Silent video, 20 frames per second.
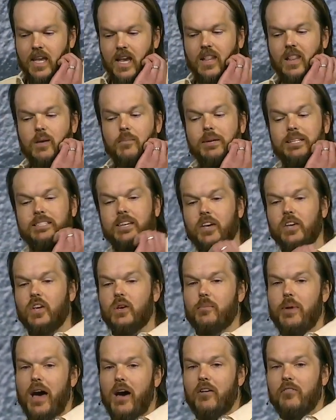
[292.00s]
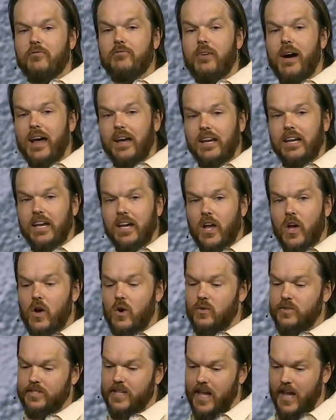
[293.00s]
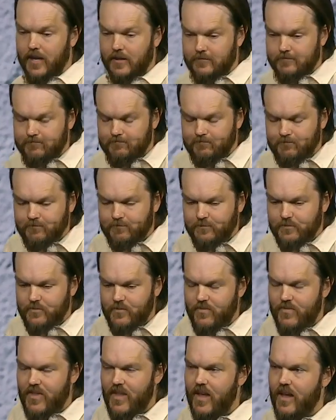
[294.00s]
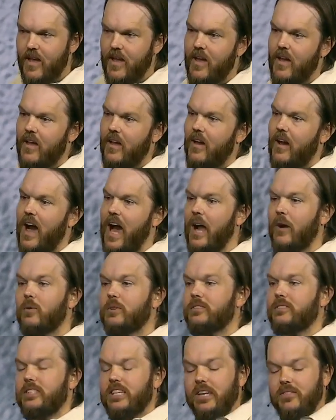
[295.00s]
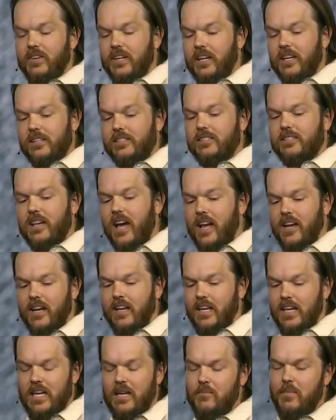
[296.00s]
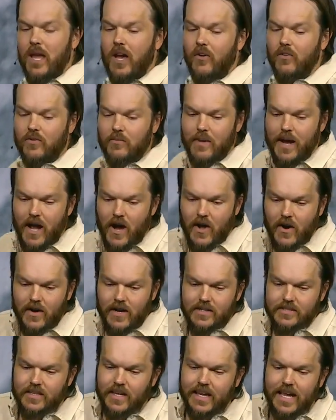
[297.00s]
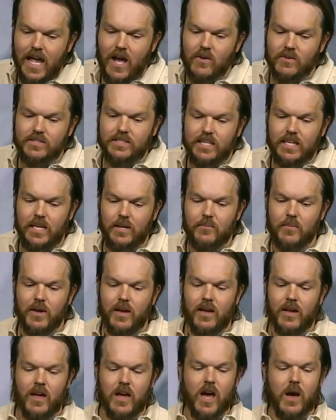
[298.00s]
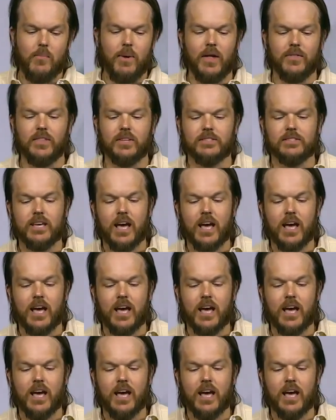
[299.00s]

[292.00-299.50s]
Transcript: Now let me tell you about finding Jose. I received an excited email from my Autodesk account team about the